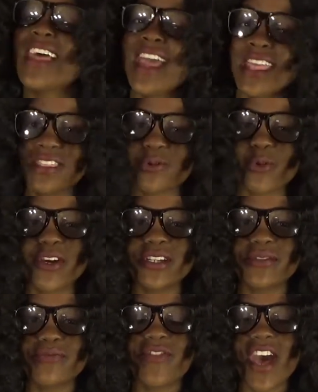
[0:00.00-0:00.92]
The eighth
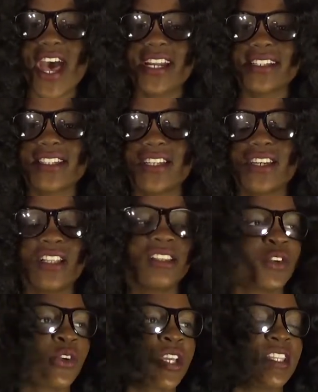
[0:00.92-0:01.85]
random fact,
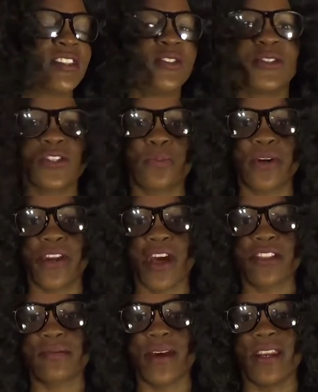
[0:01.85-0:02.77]
little kids used to
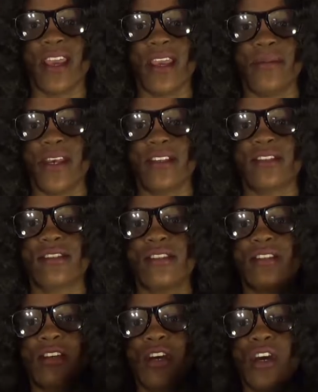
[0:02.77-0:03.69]
pronounce my name
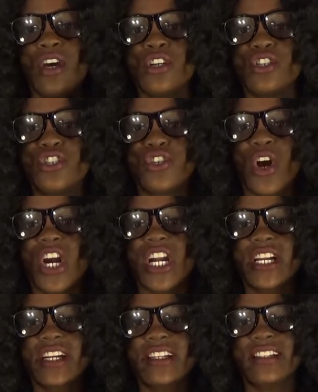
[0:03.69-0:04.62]
as
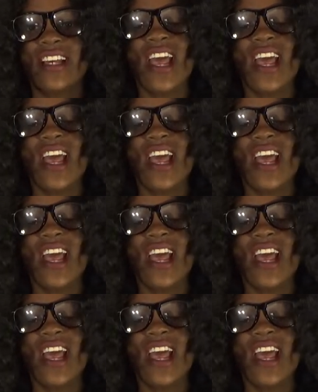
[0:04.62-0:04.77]
Shark.